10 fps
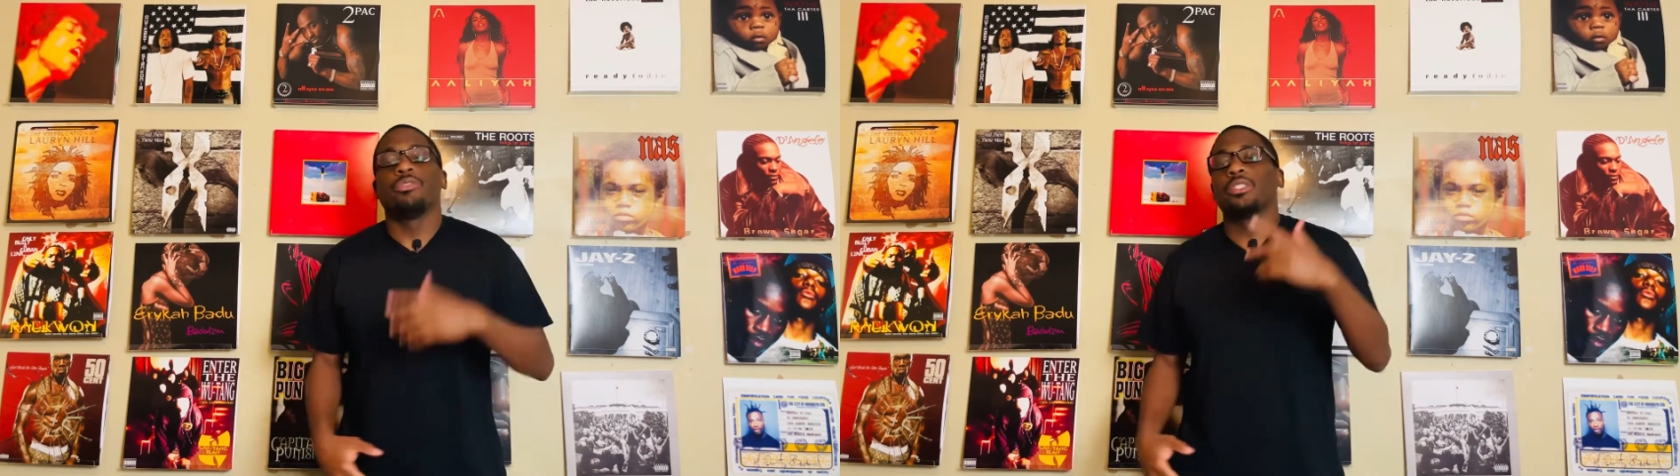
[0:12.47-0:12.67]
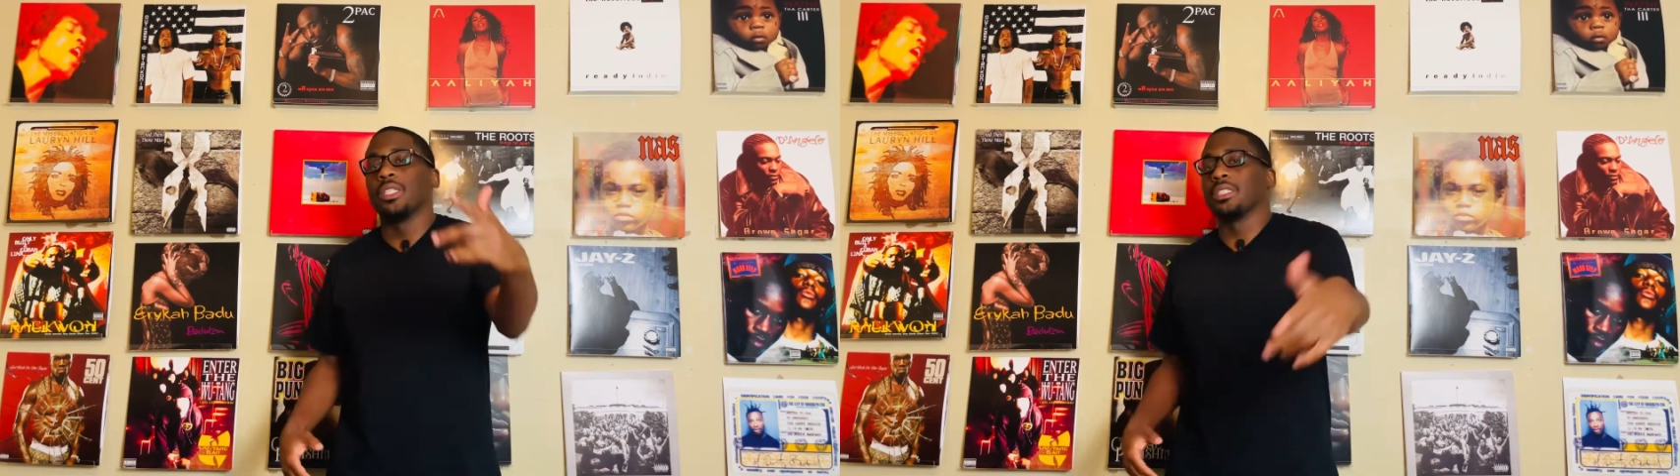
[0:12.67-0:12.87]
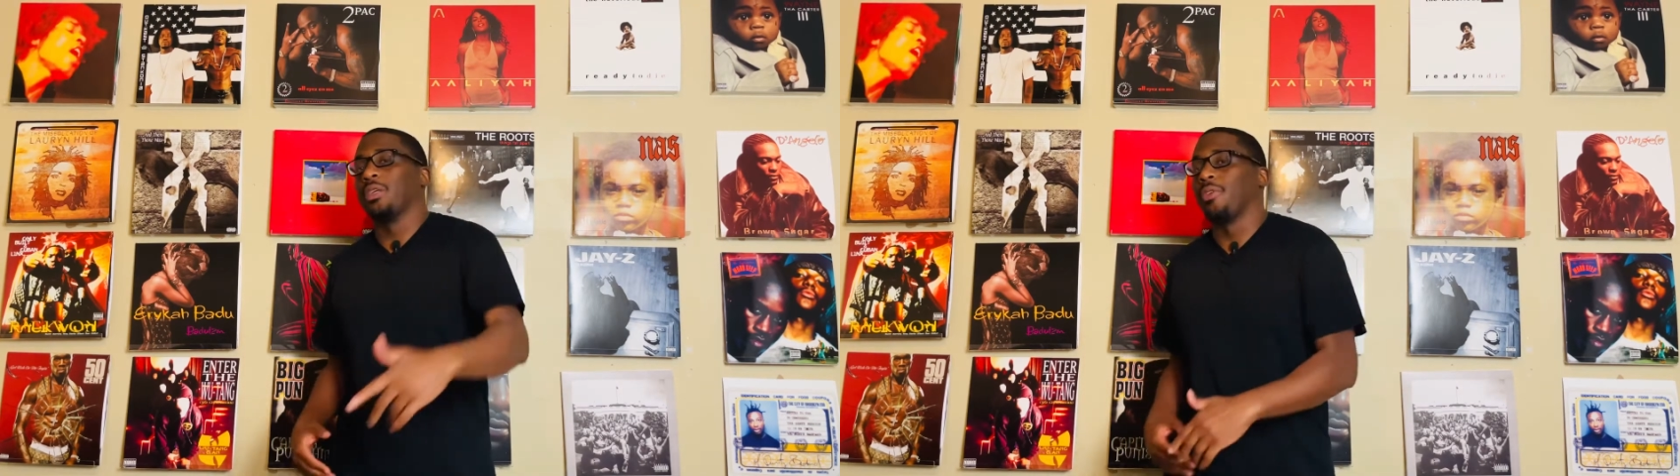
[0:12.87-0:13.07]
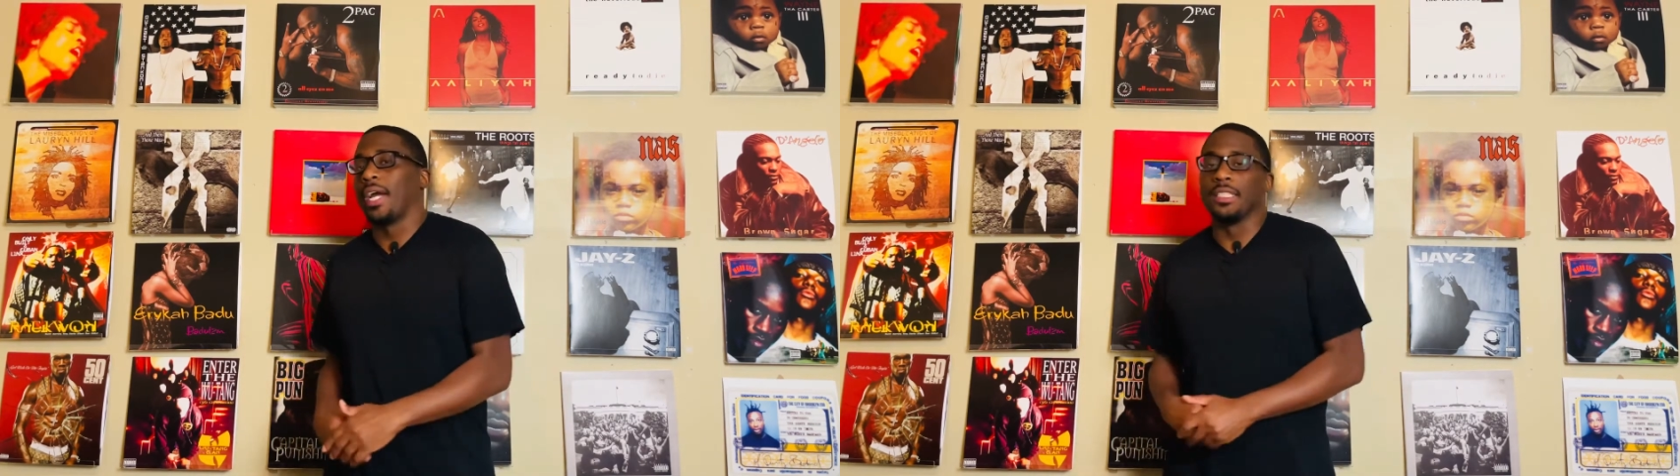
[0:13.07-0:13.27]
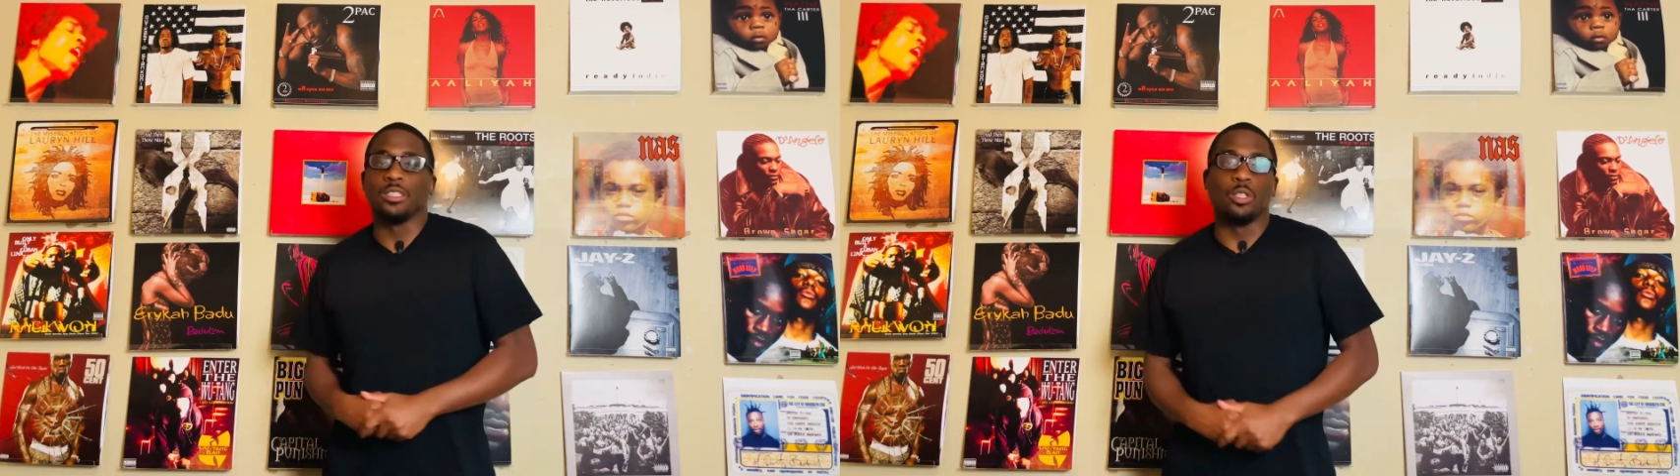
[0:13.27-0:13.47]
so let's get
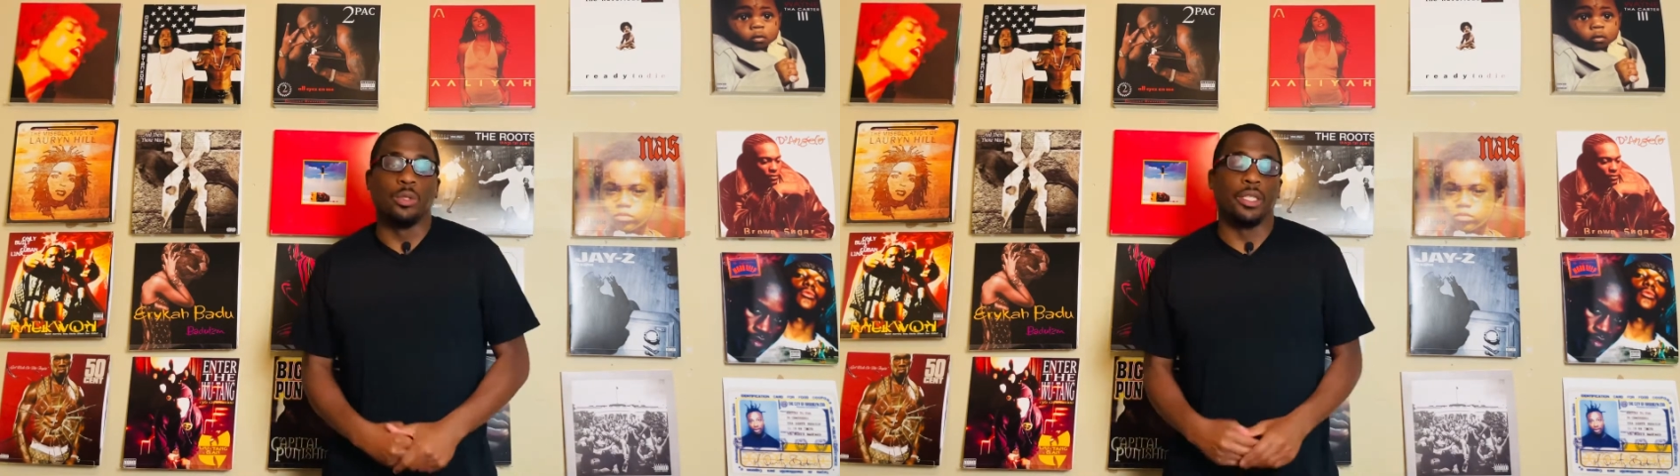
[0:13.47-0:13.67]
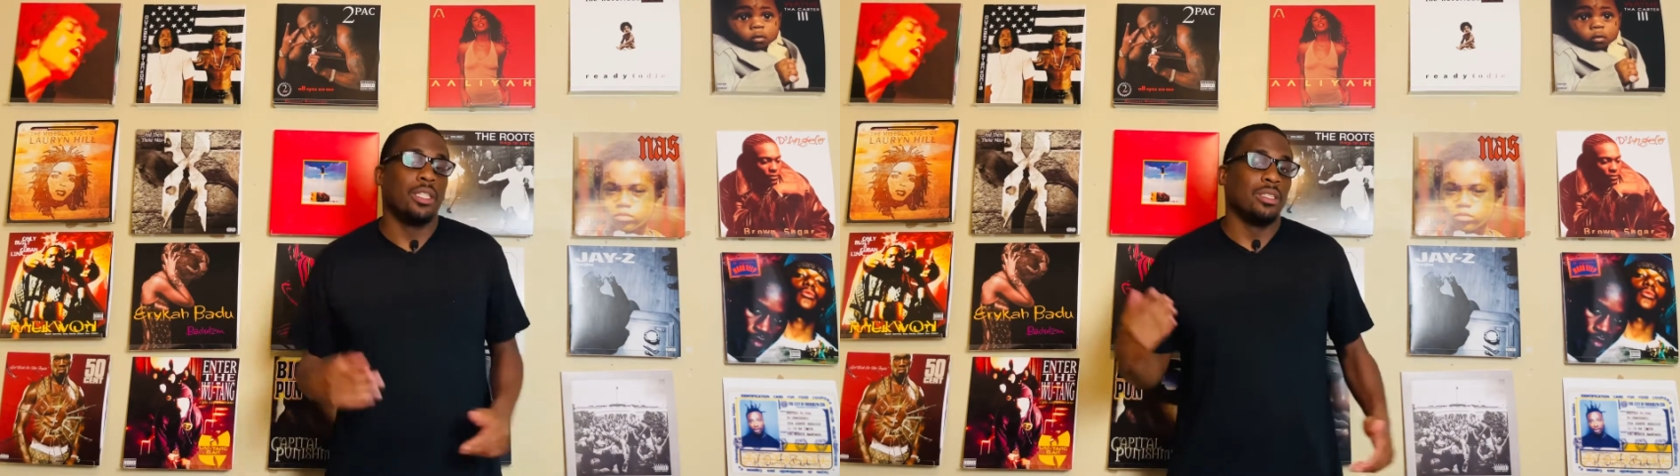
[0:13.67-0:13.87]
right into it.